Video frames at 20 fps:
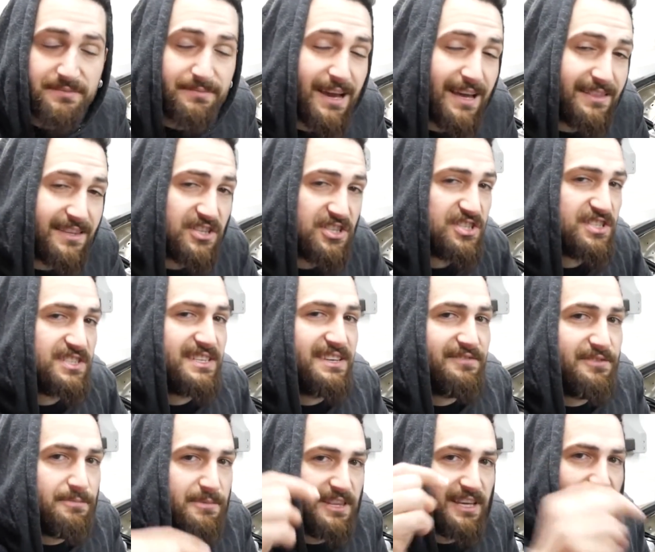about this, just leave
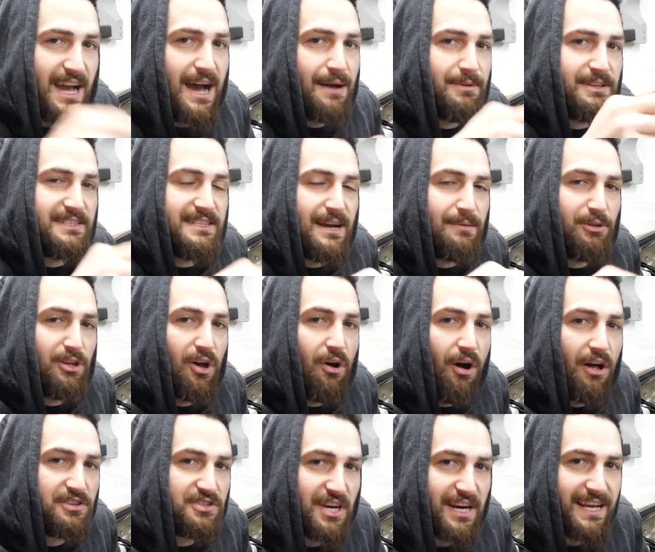them in the comments down below.
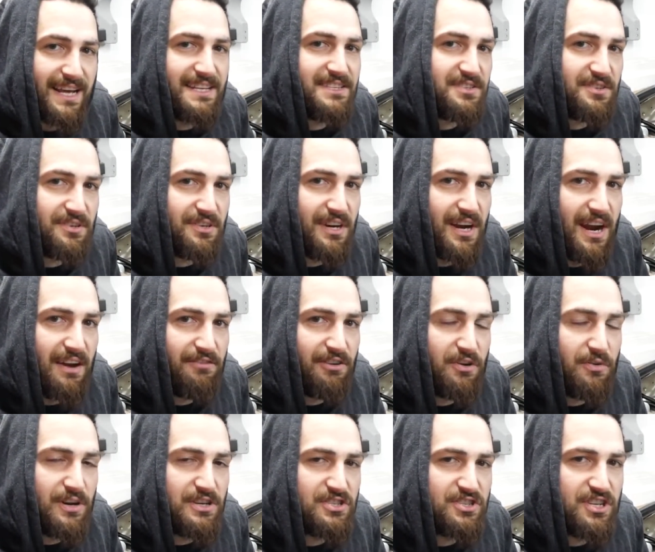I'll try to answer every
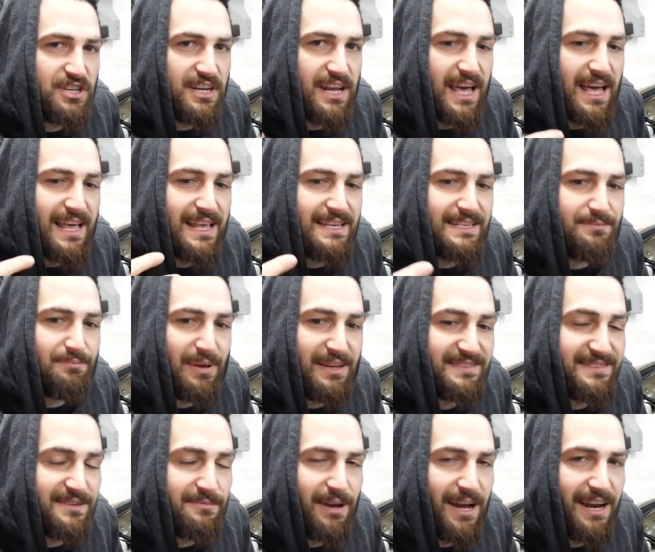question as
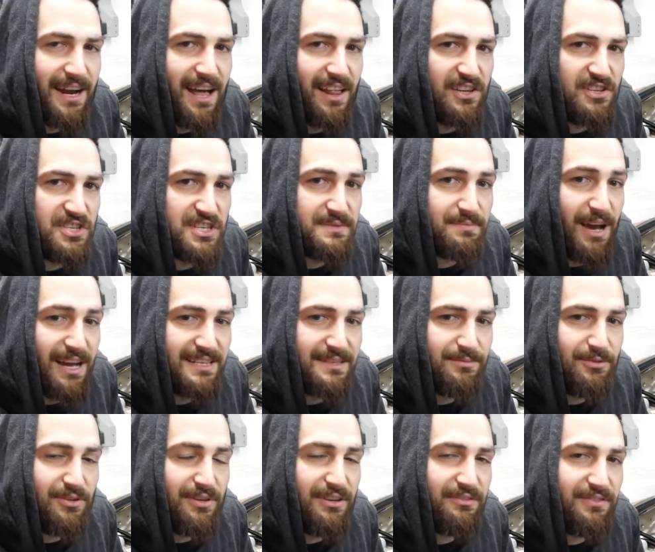best of my knowledge as
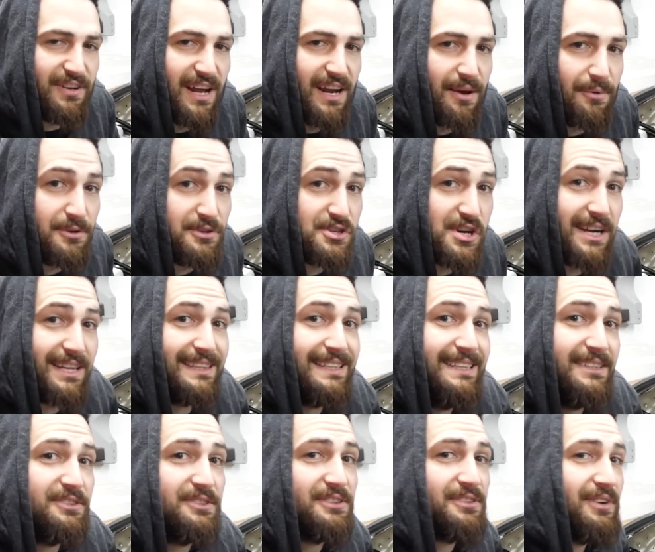possible. If not, I will try to
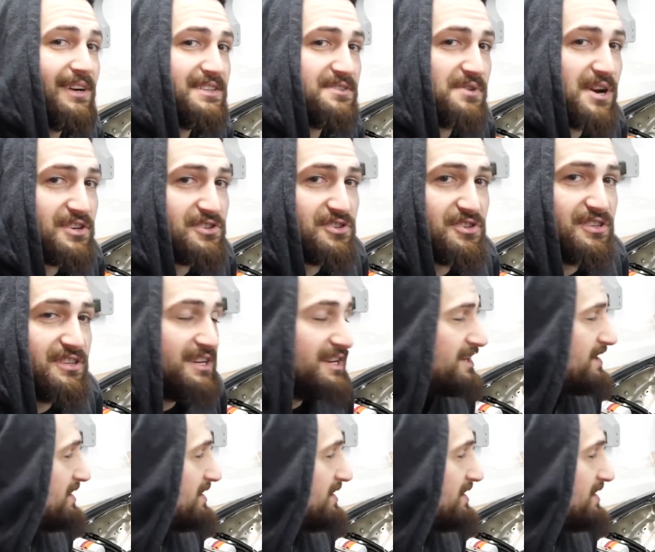lead you in the right direction